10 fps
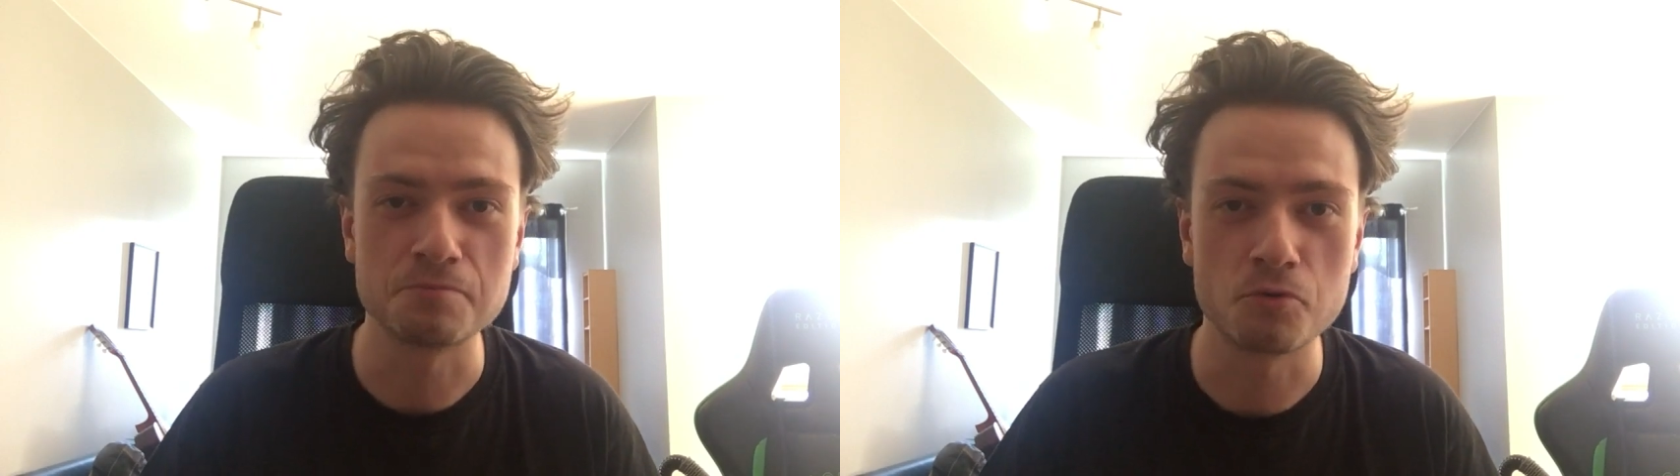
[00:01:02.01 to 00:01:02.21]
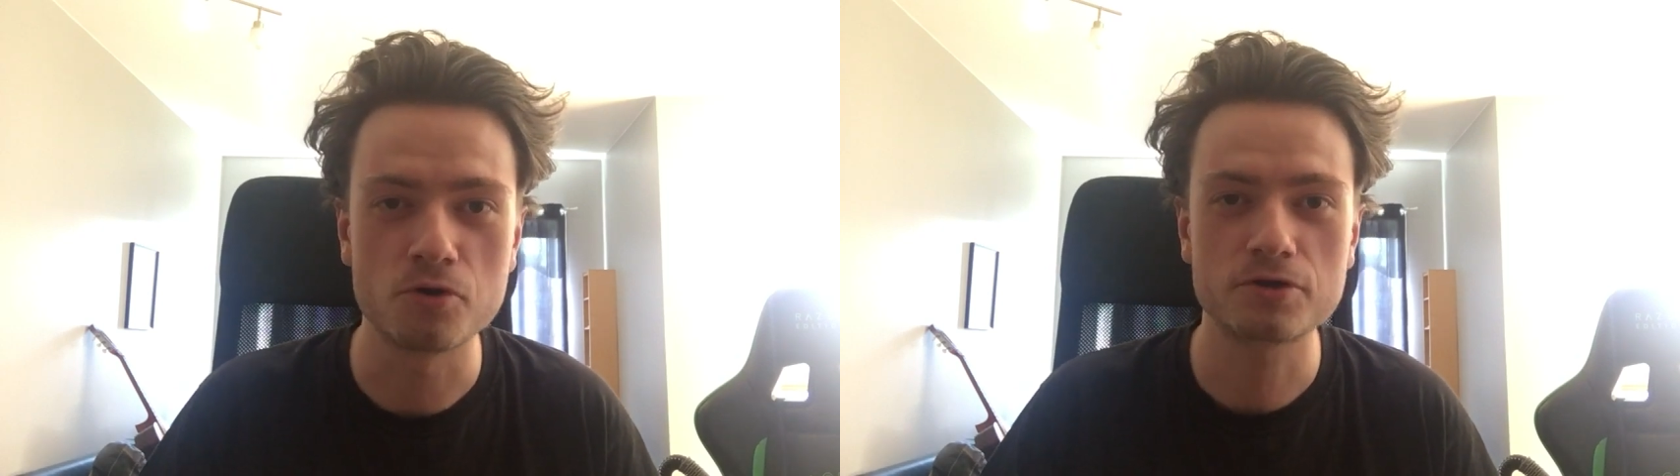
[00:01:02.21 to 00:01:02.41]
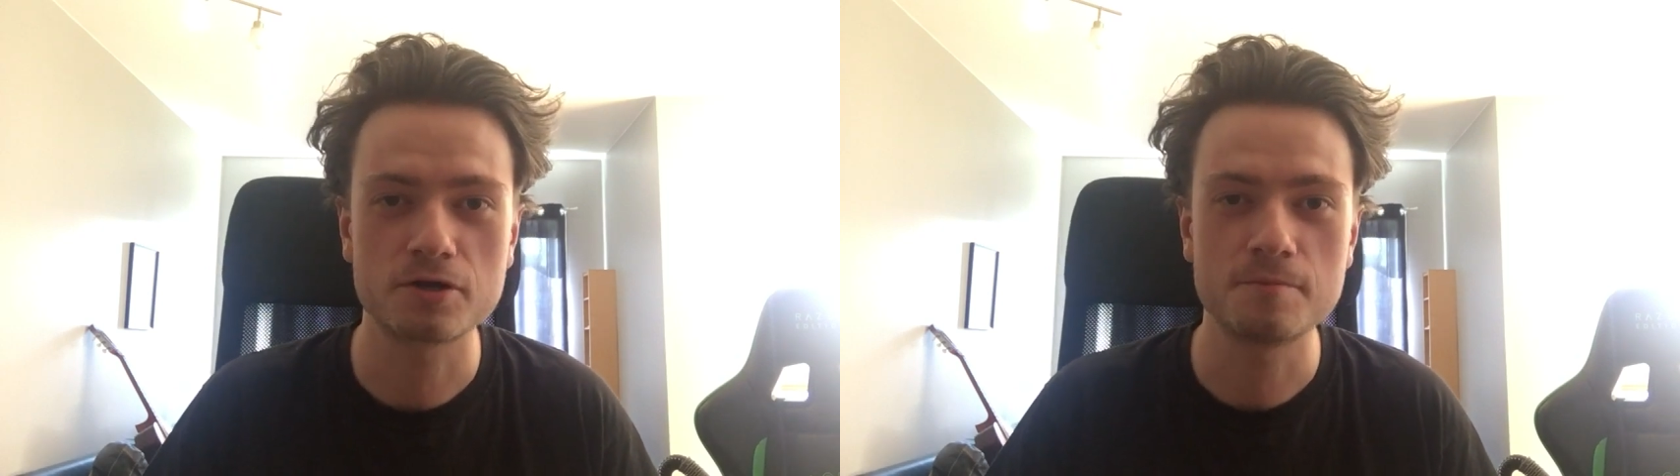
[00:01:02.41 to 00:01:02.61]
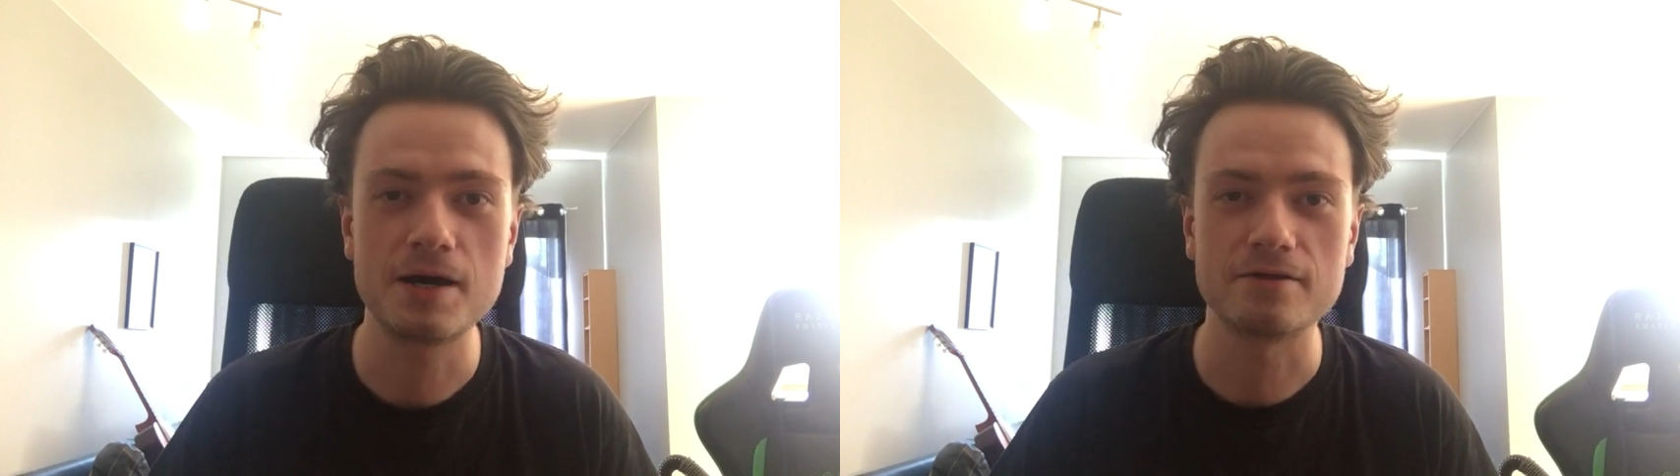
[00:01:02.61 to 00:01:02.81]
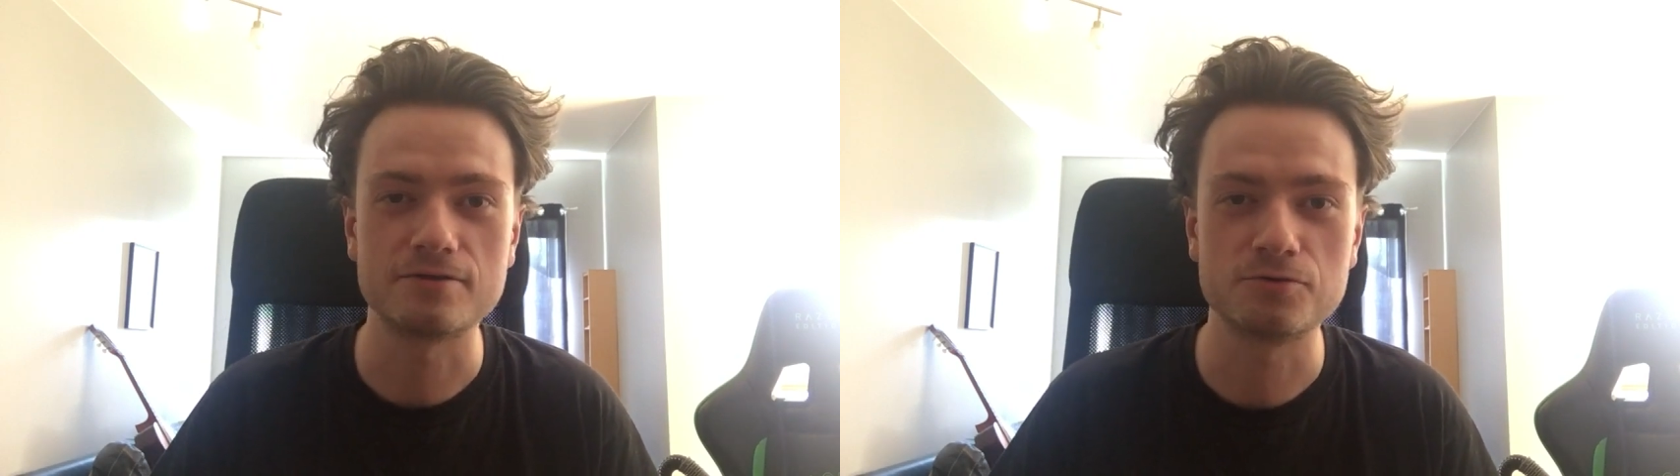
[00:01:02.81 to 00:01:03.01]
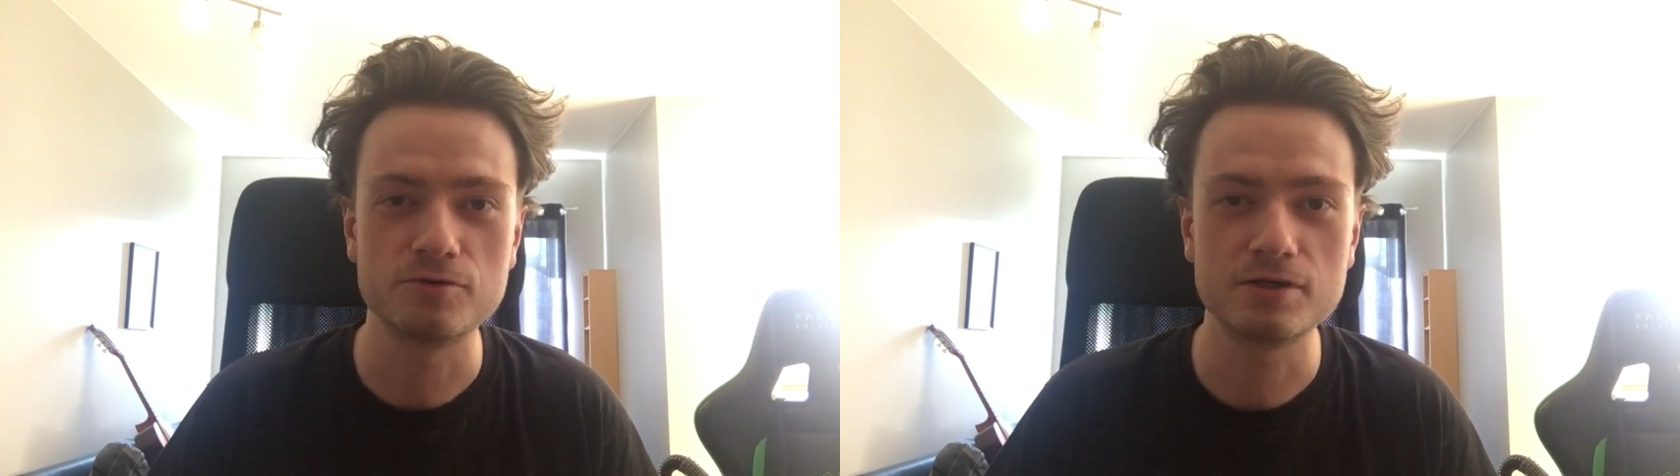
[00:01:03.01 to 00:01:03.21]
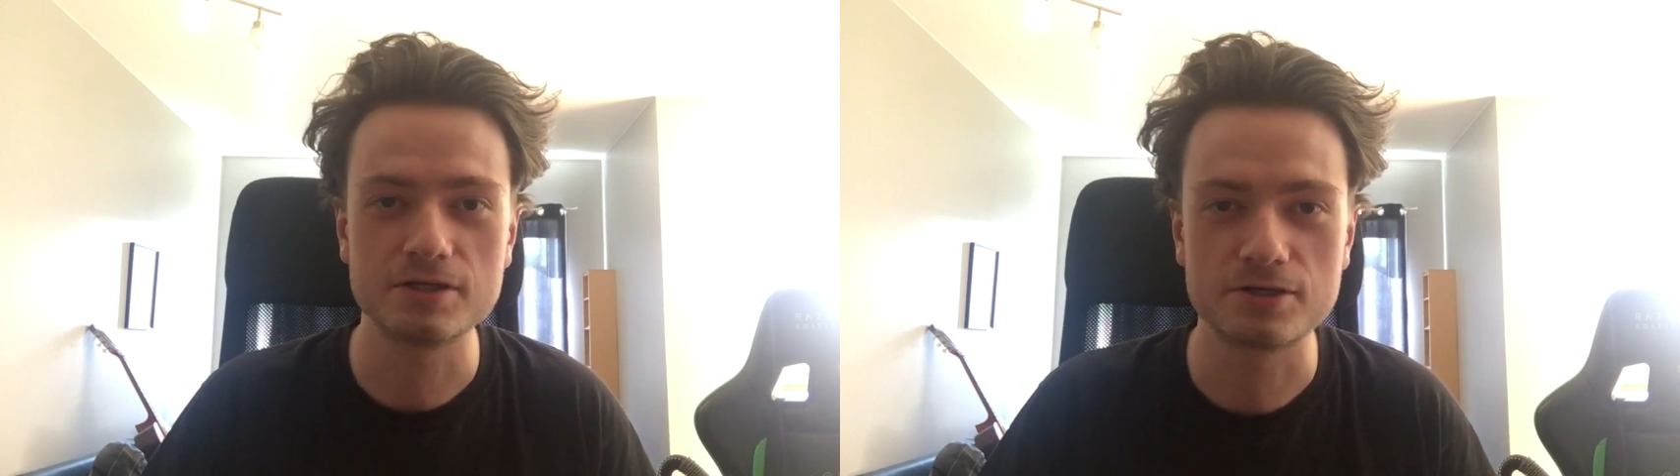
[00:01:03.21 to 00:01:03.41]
more come out. They're really